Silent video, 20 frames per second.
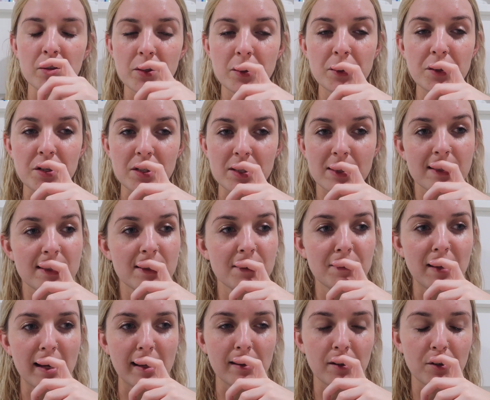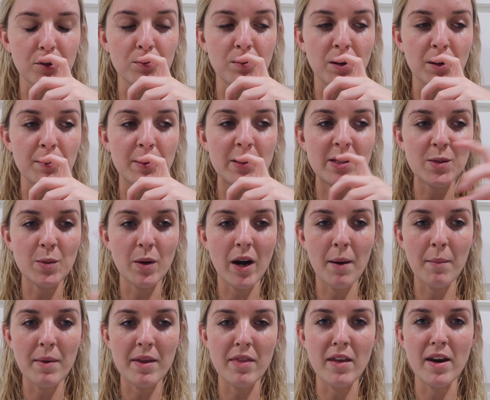Also just lots of like little moments where
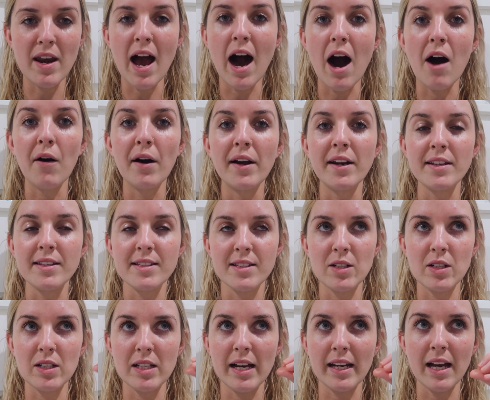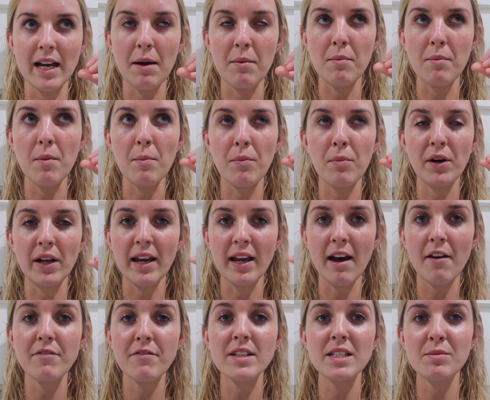I'm in the now and it's not like I'm putting
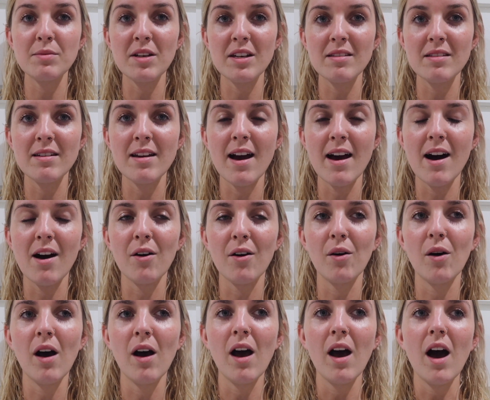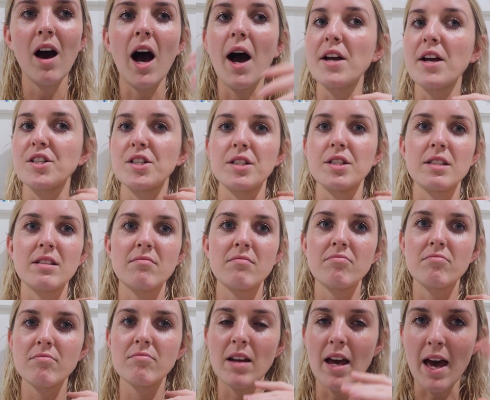effort to be in the now, I just
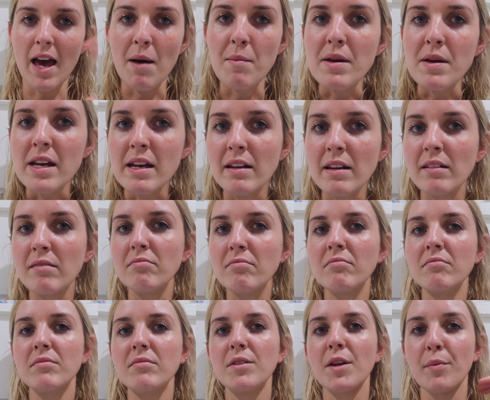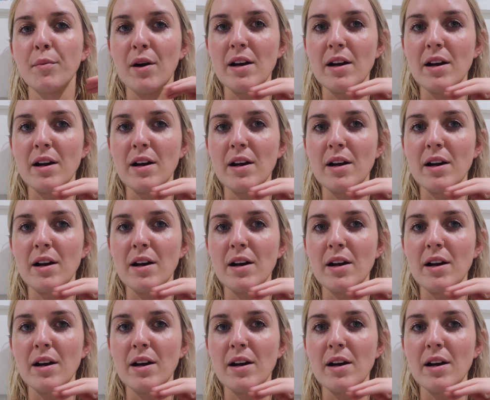am in the